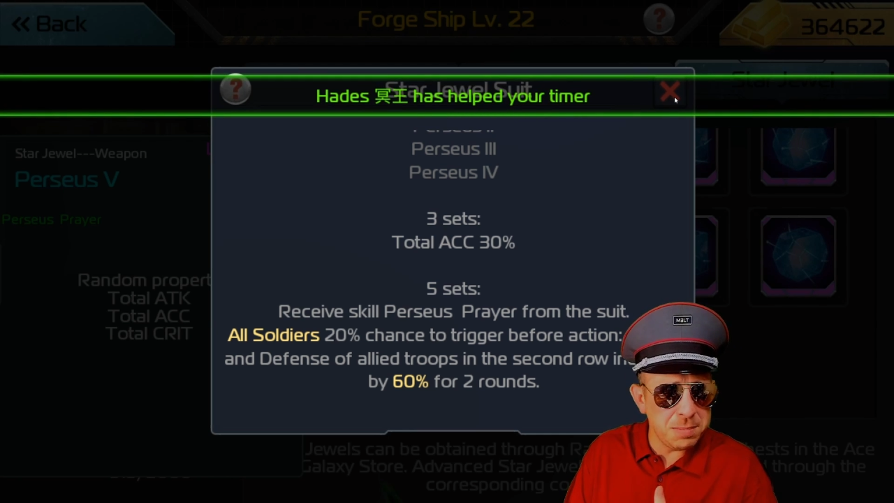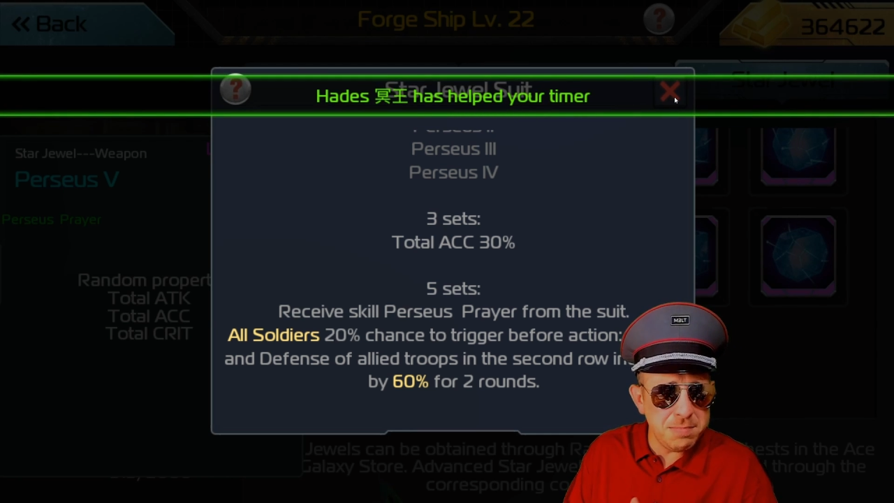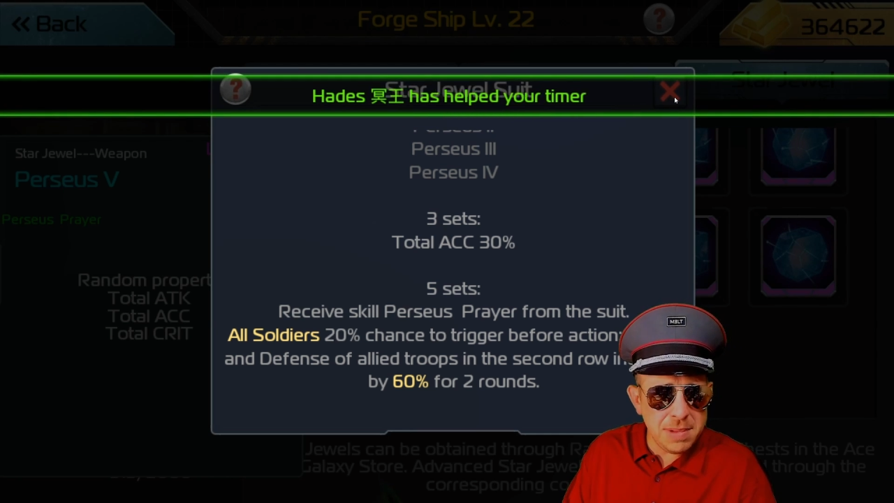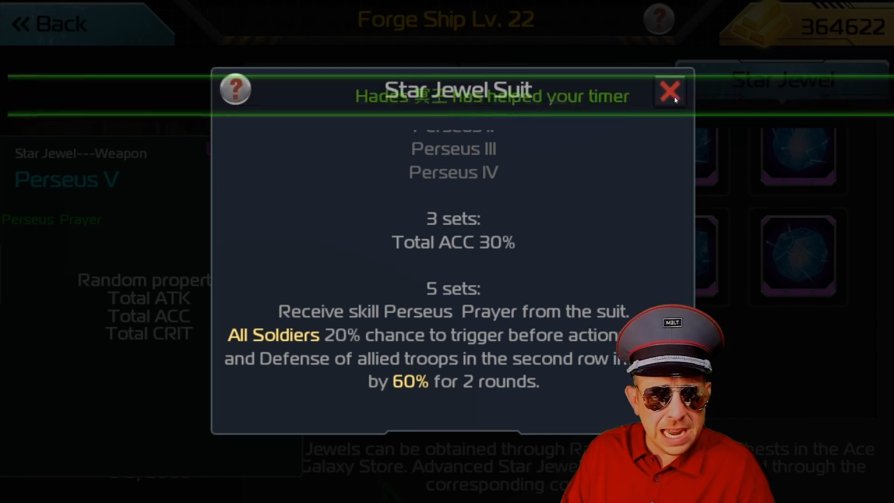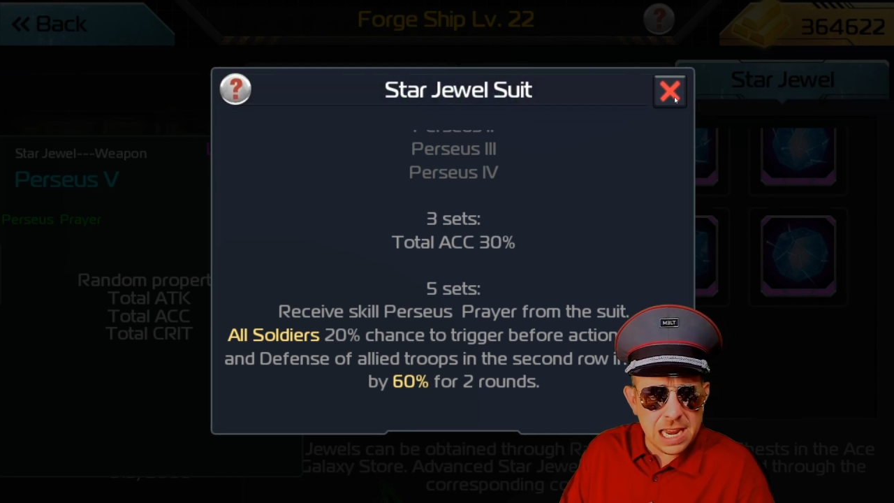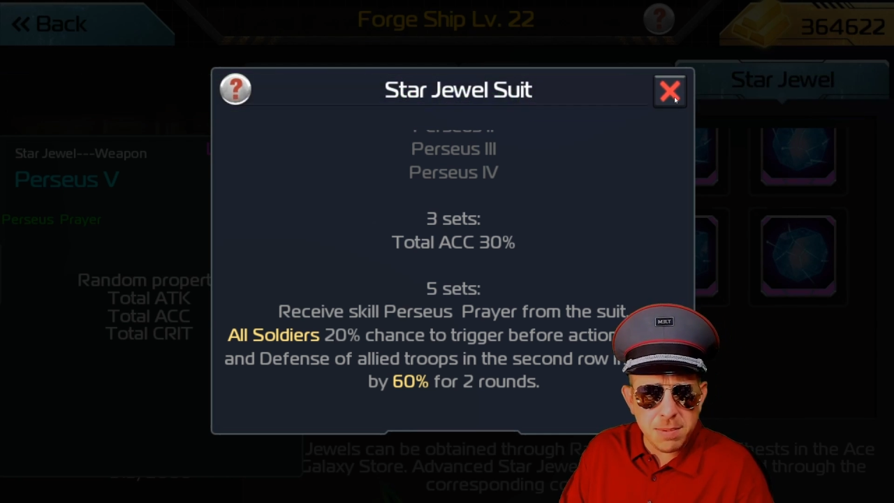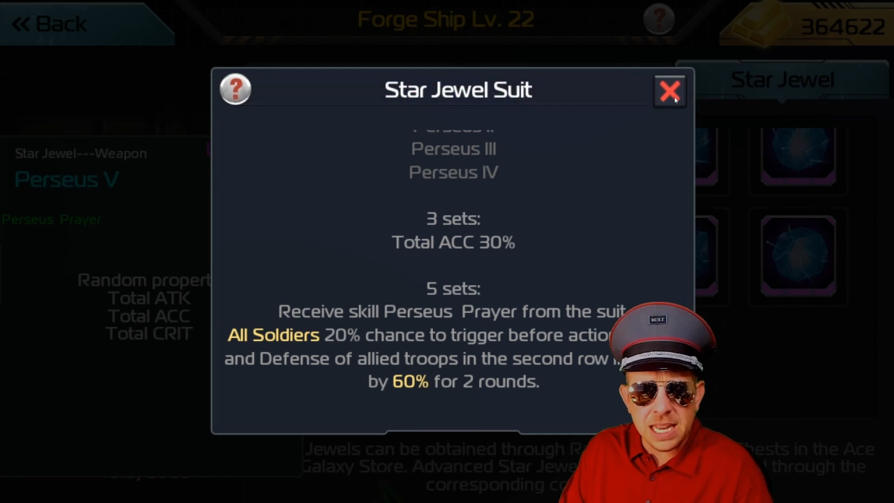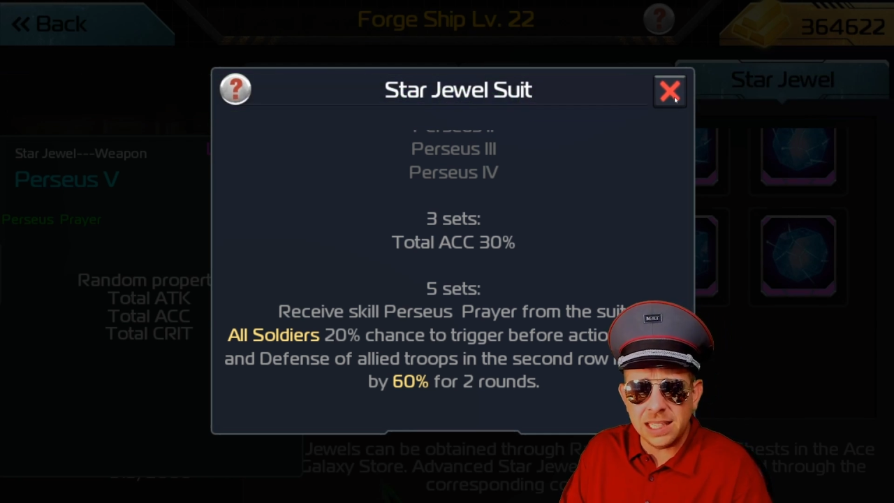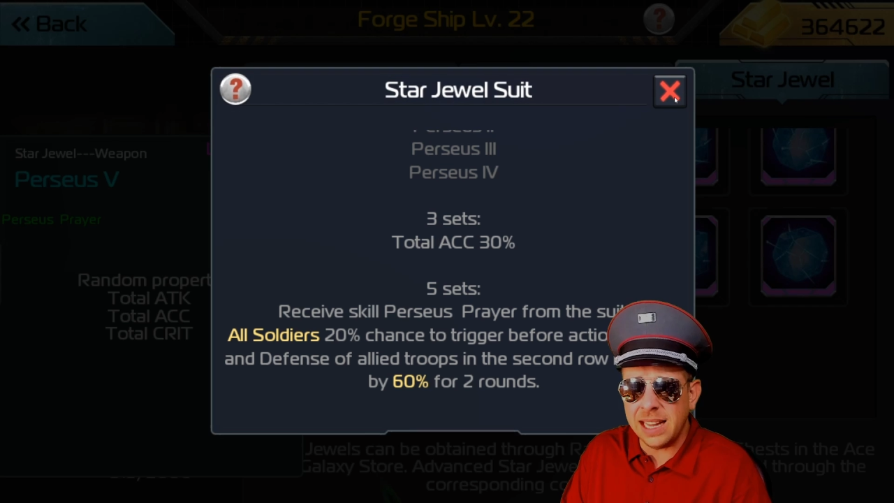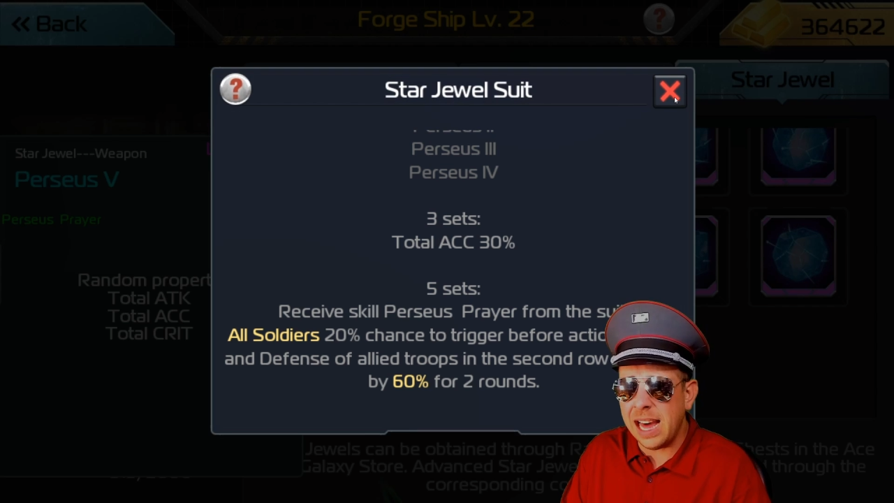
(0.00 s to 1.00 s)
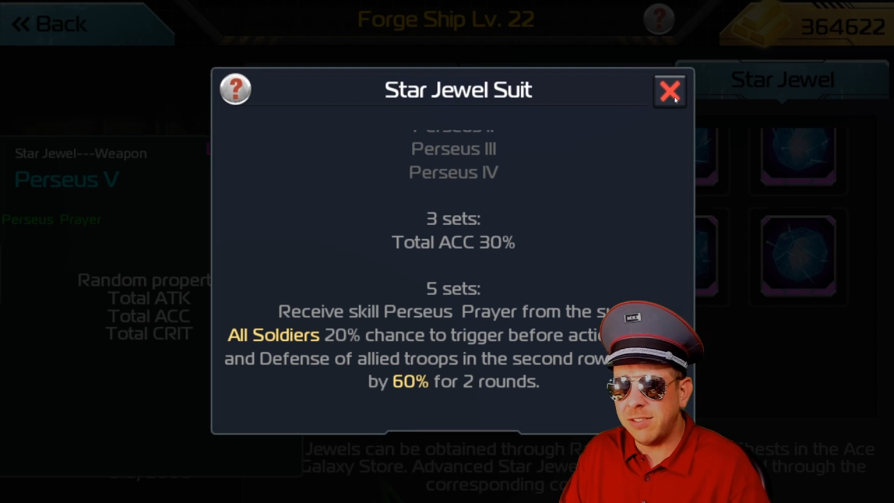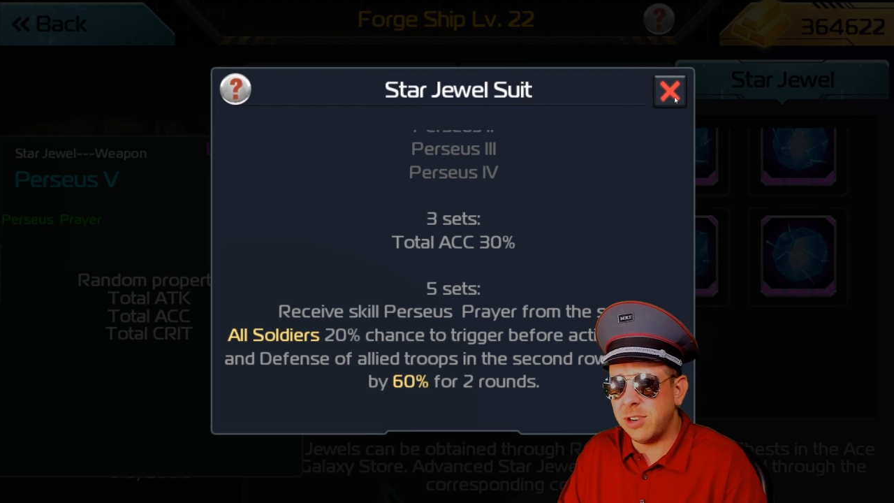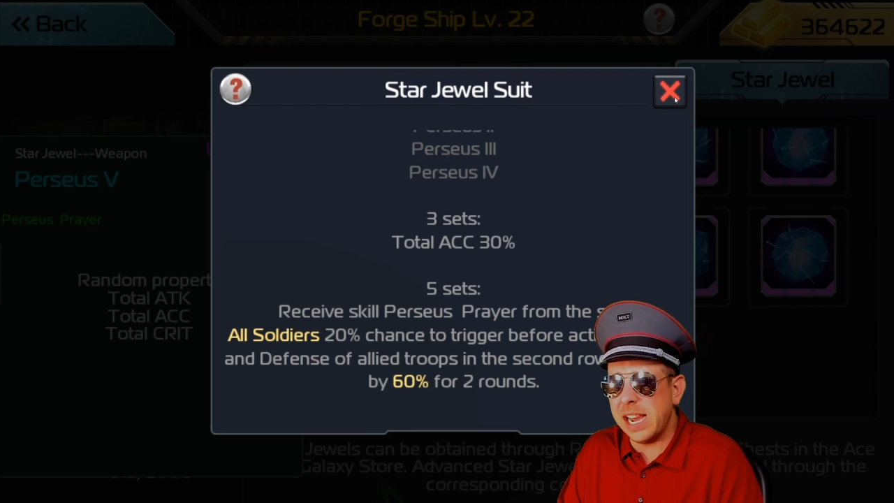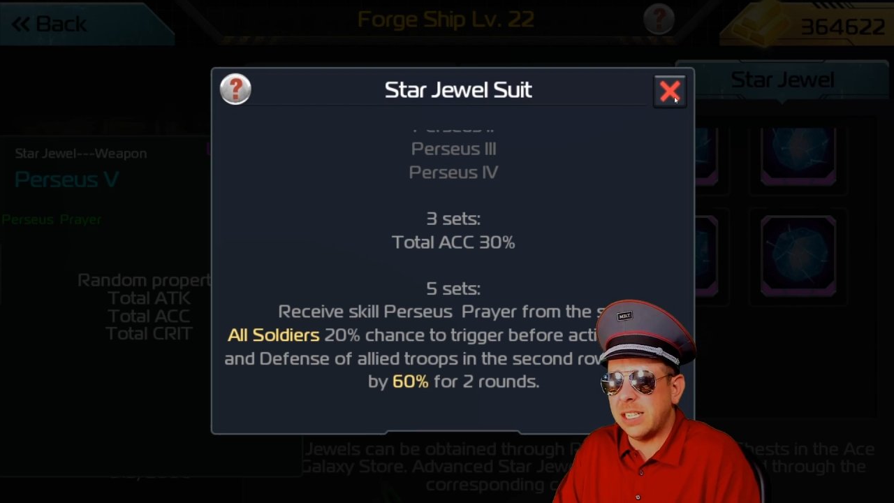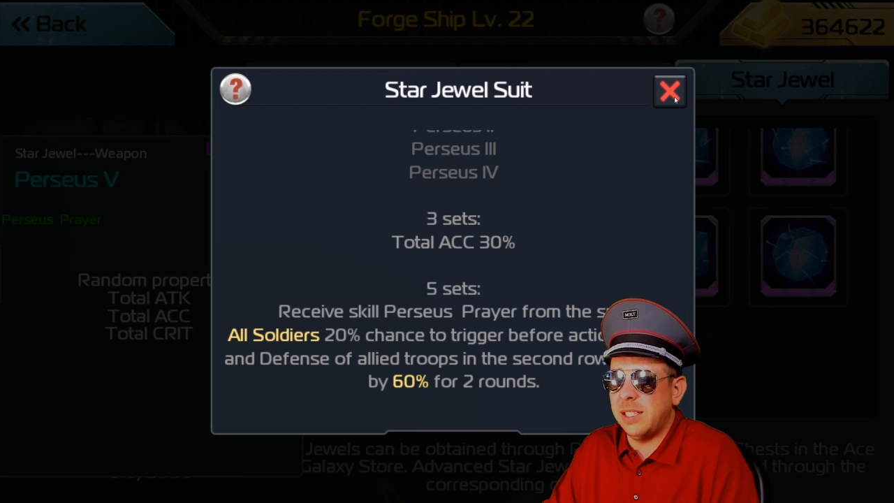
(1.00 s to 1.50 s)
maybe a lot of
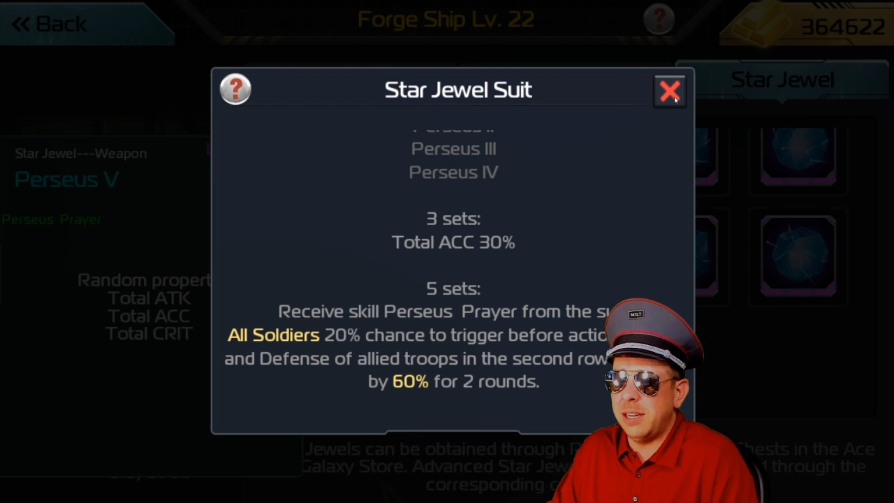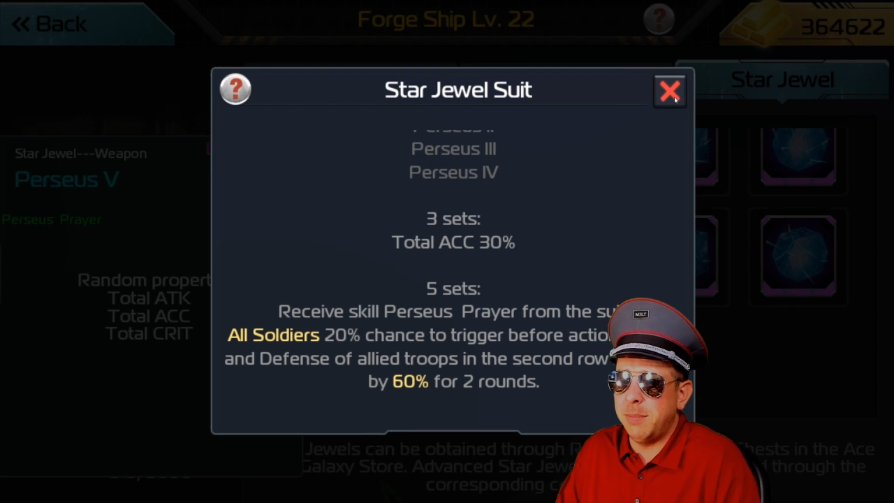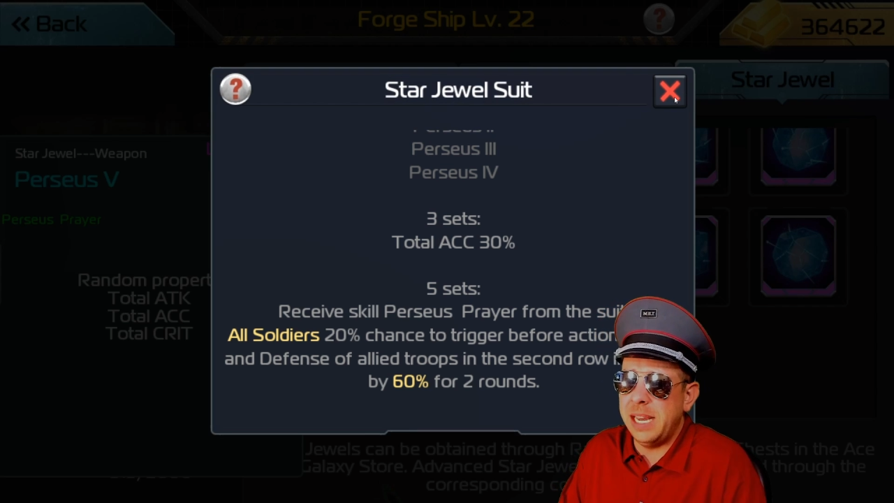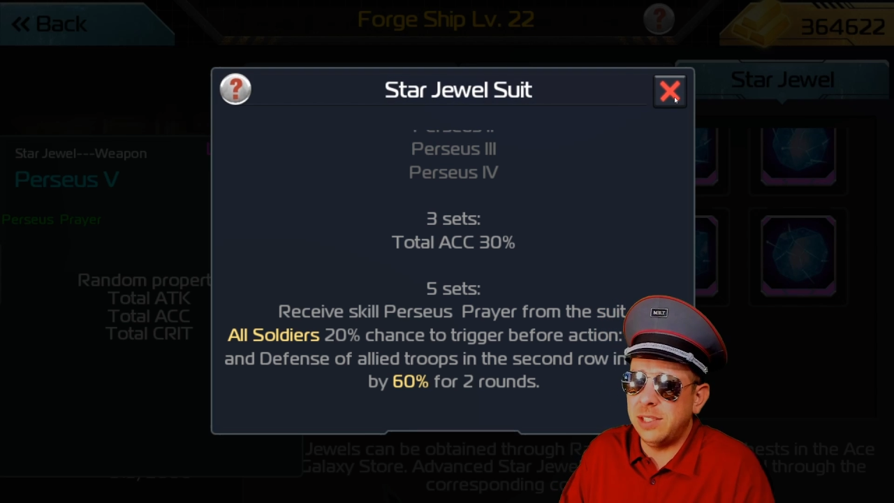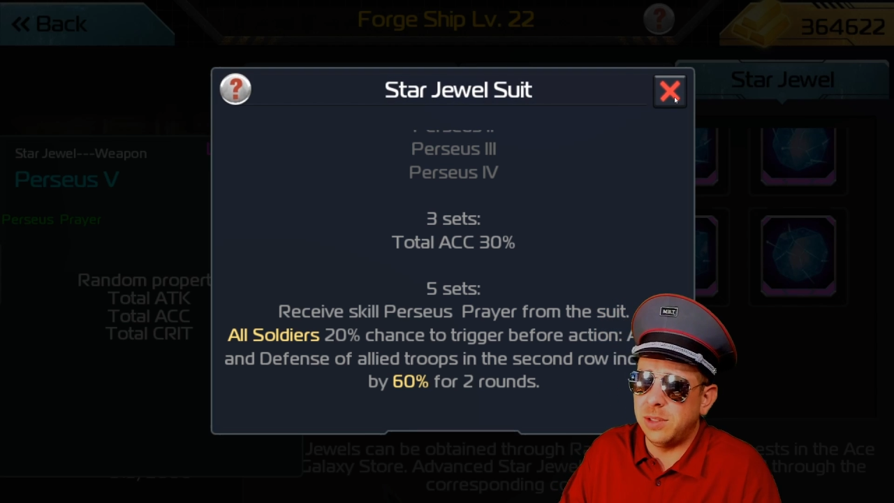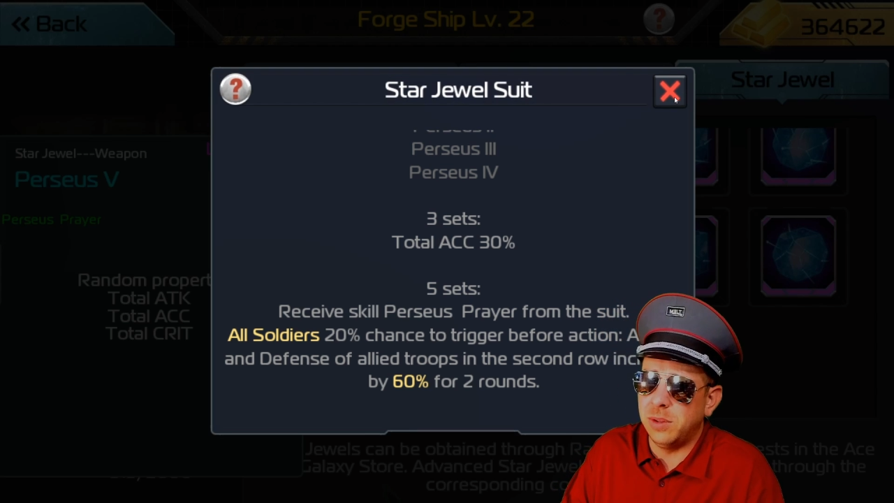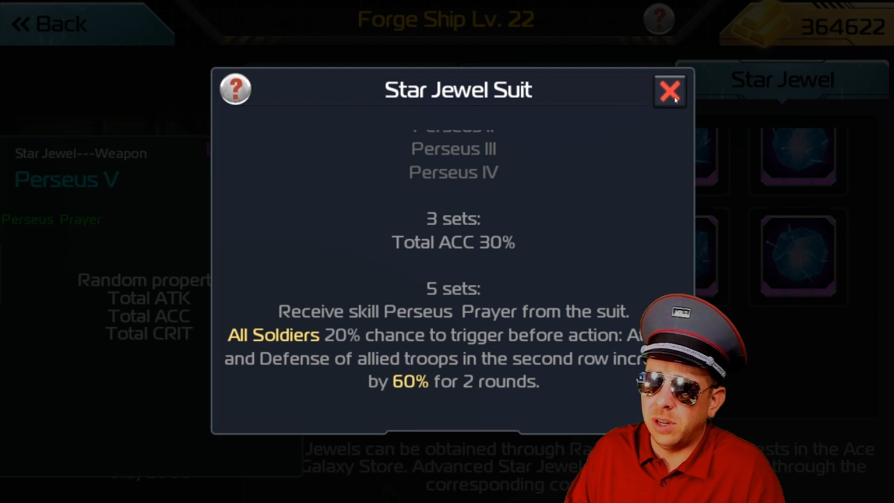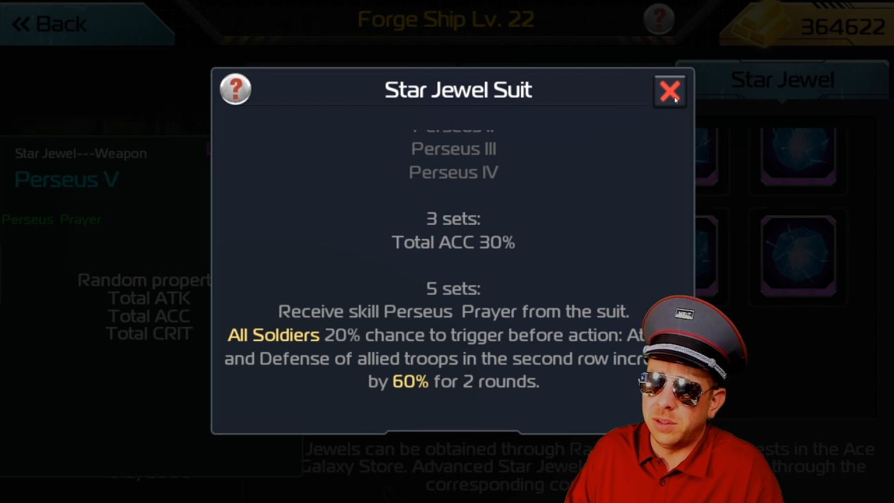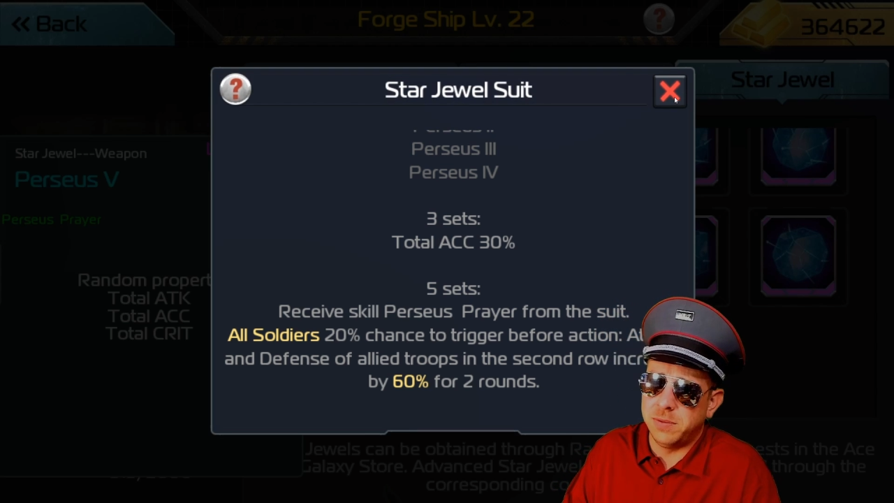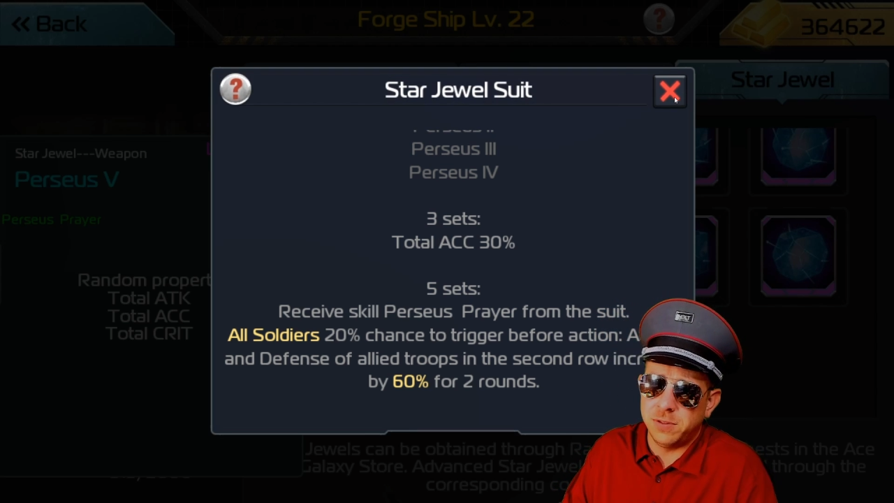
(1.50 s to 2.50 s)
Dragon Slayer mains are